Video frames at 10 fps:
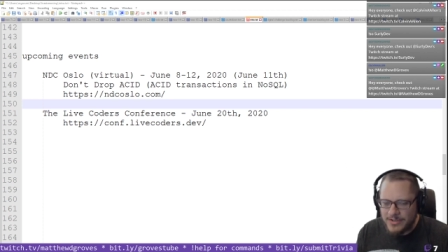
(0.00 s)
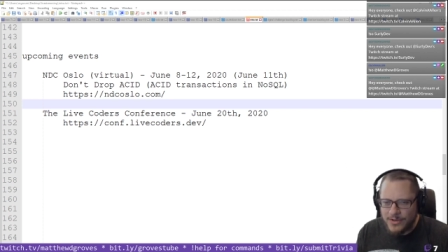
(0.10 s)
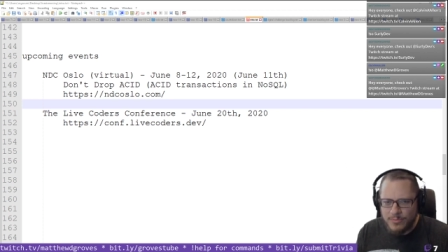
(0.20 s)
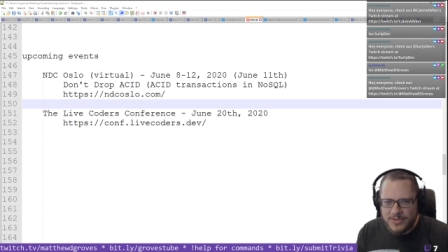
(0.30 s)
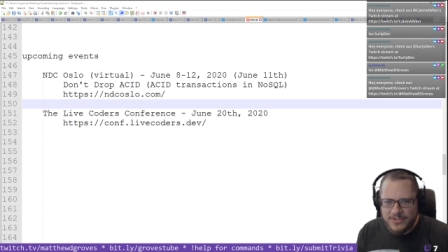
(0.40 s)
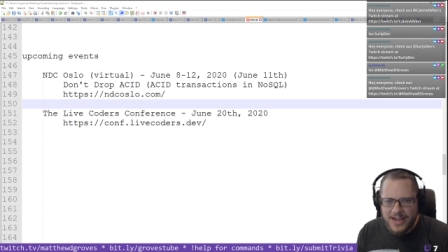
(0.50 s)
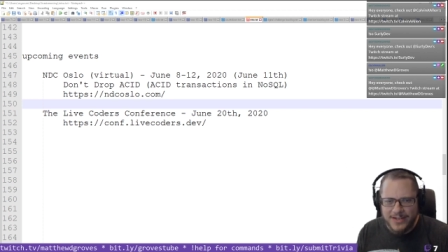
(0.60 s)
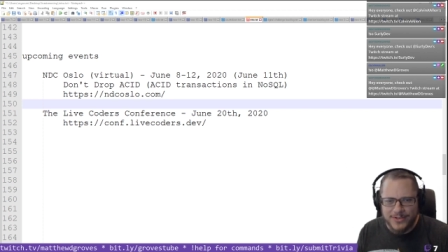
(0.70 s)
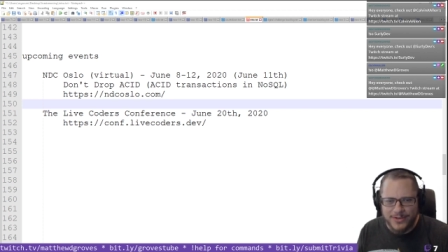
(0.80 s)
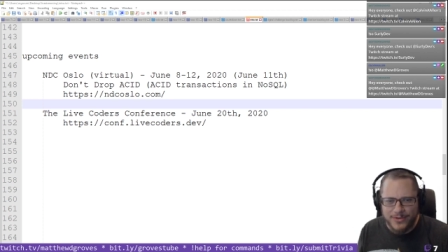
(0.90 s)

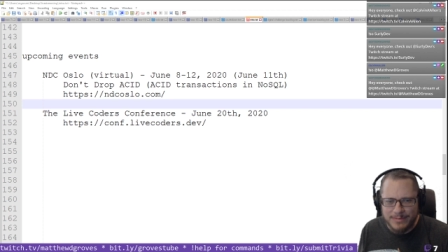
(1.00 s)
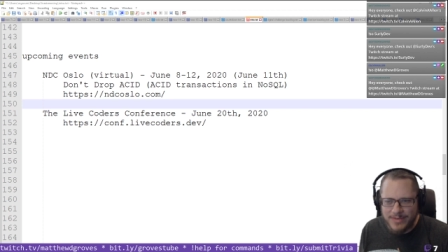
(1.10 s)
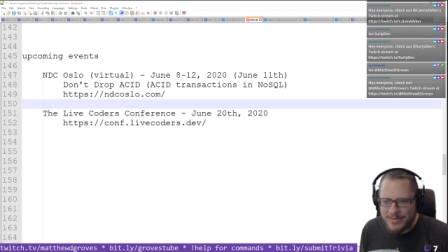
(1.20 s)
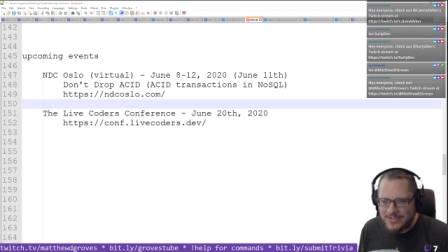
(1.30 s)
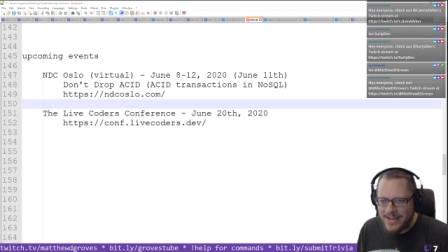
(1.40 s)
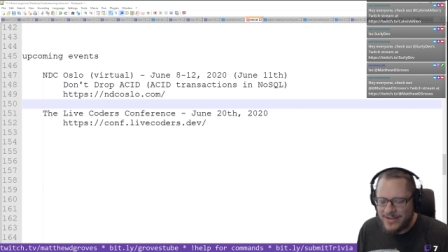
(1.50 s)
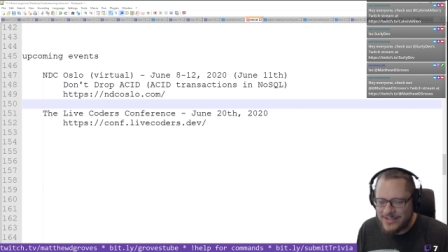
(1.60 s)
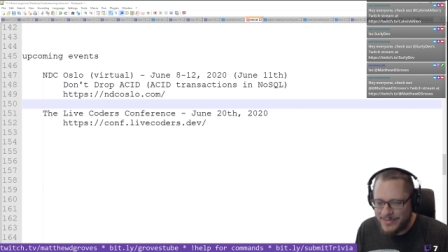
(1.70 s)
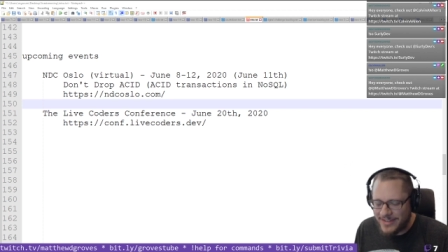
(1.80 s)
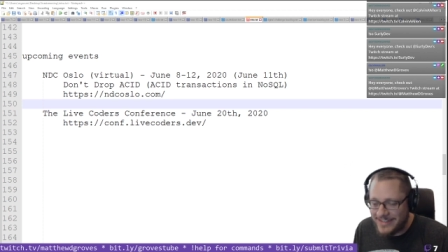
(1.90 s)
mistakes or coding by mistake or
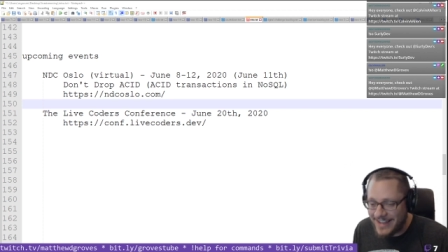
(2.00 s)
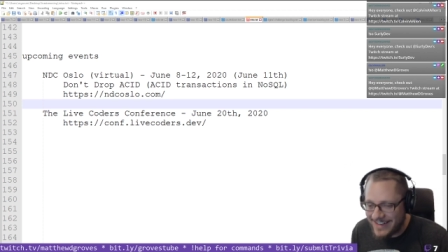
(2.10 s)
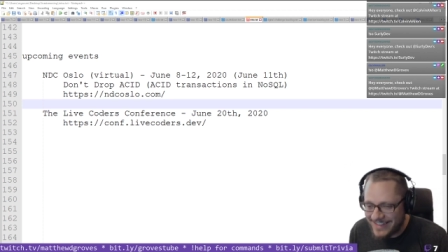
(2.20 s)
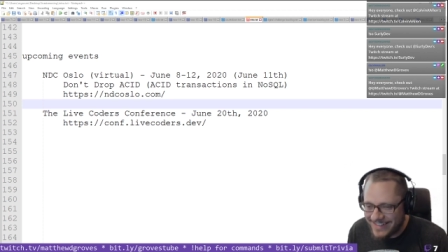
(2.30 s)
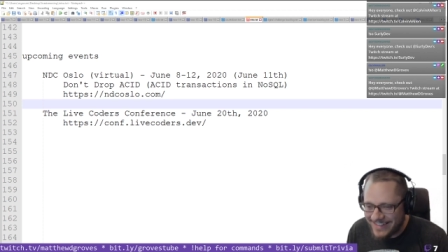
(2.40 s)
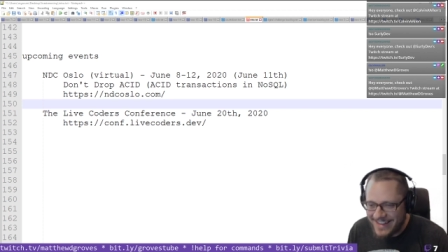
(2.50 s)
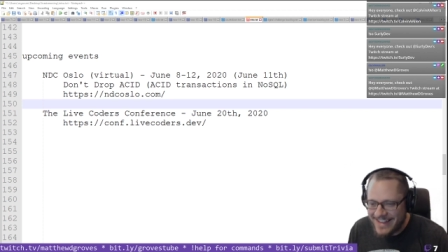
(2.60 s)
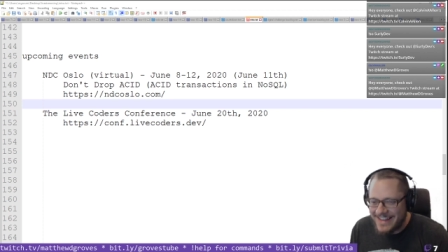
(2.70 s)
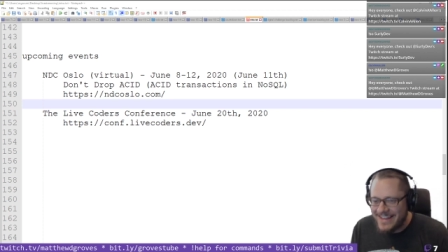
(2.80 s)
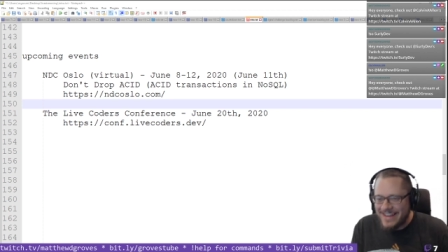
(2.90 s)
something like that.
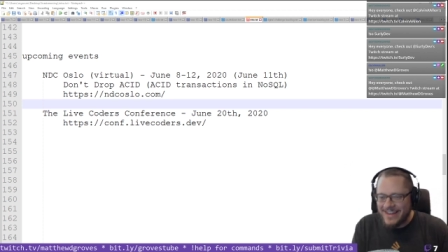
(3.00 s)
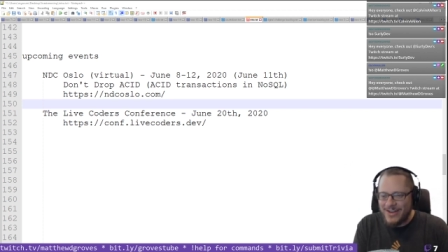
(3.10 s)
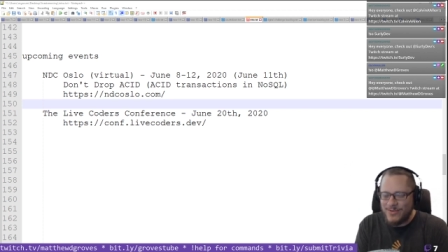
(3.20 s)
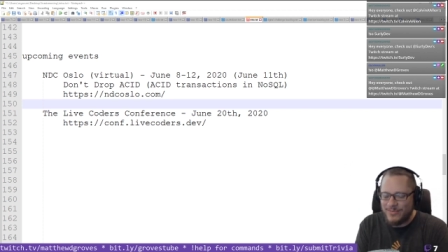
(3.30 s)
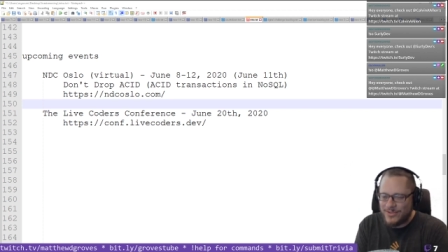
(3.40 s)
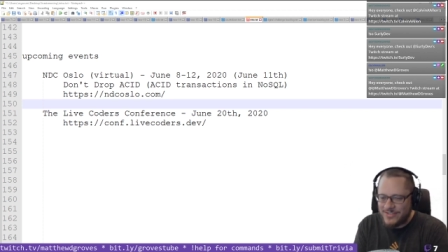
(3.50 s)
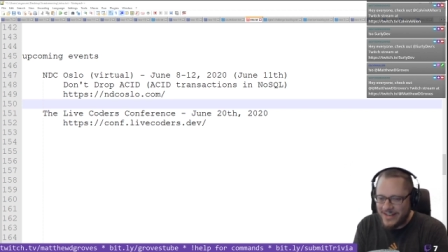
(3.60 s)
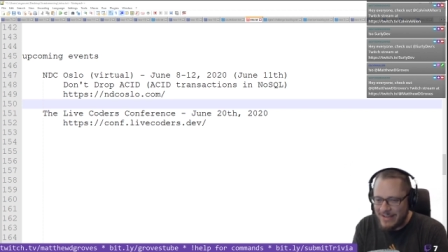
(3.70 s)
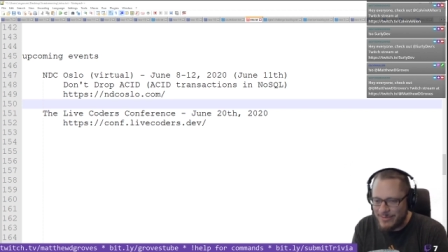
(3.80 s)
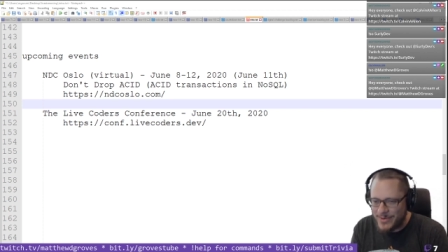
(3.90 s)
Oh, looks
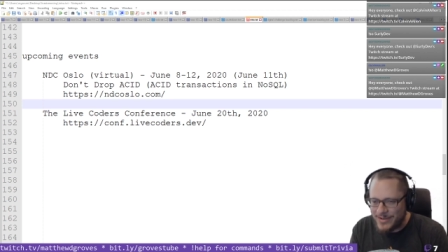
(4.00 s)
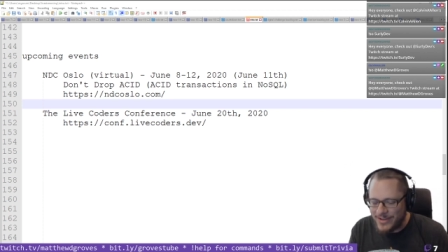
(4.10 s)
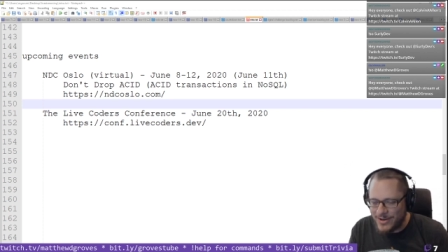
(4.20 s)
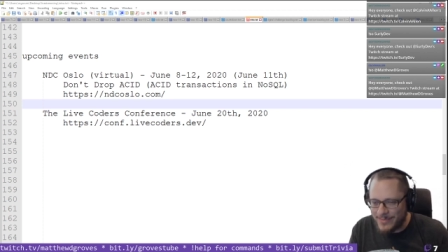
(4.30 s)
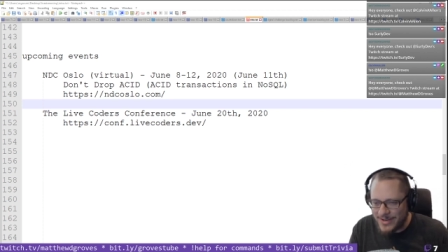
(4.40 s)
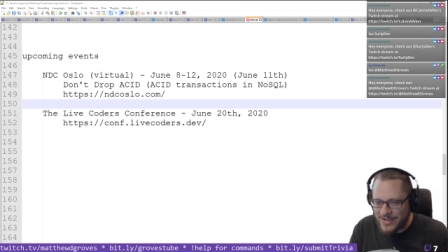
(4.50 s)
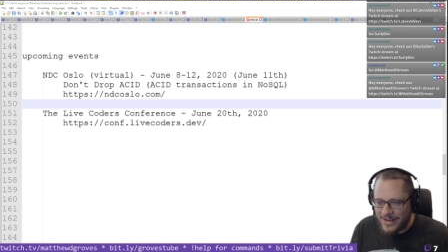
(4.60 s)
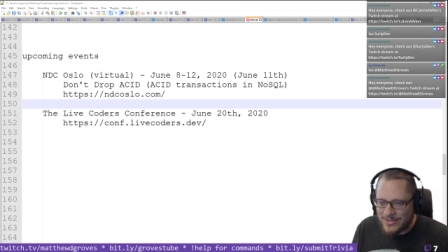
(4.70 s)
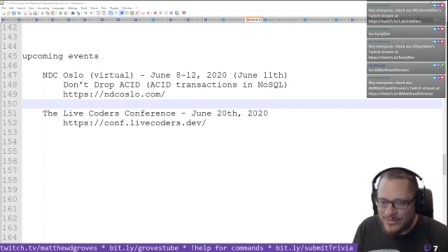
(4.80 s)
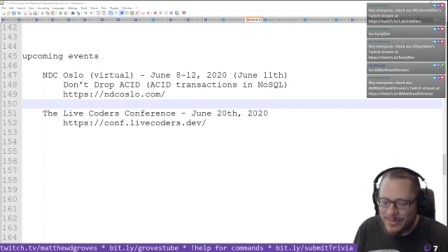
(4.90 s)
like I have a bug there in my
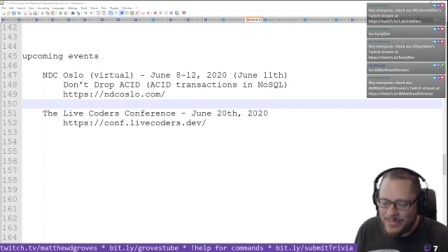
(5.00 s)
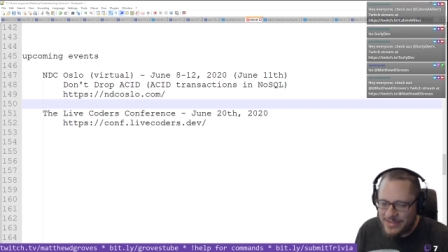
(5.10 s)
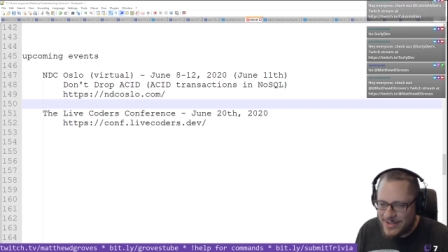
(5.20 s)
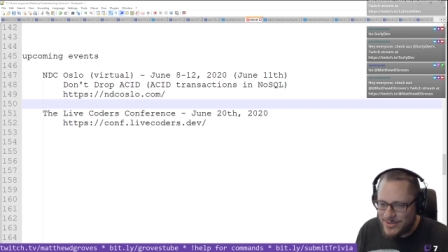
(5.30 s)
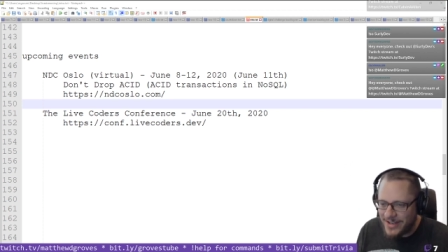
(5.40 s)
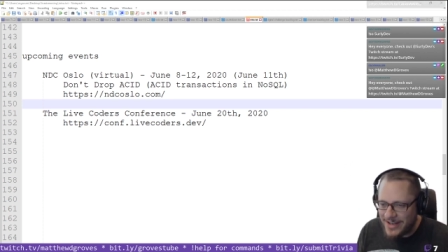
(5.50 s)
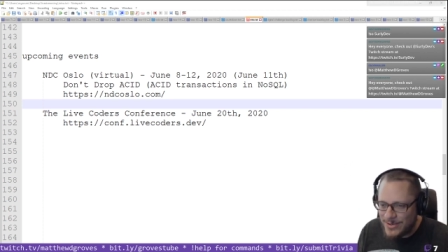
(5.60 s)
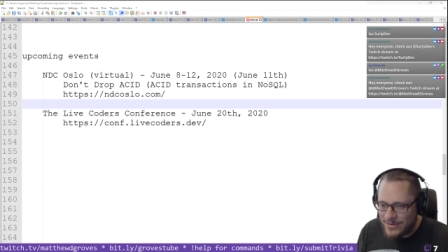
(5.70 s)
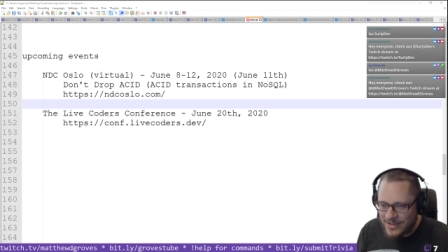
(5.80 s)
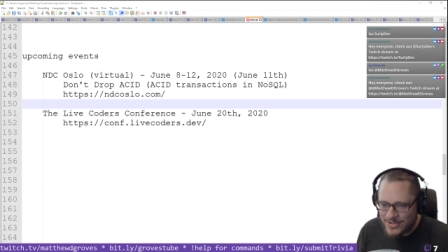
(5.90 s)
shout out script, but that's okay.
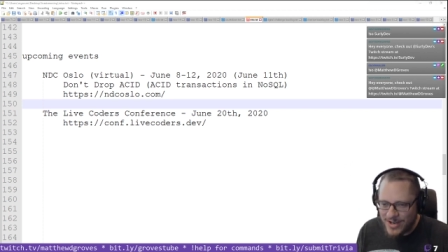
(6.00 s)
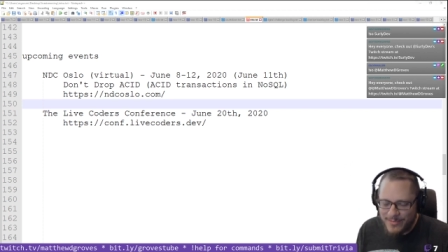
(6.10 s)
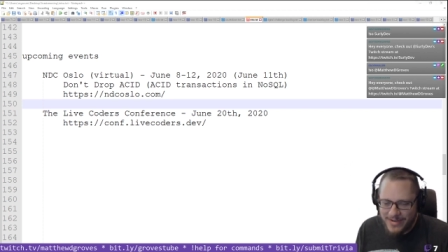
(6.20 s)
You don't need to shout me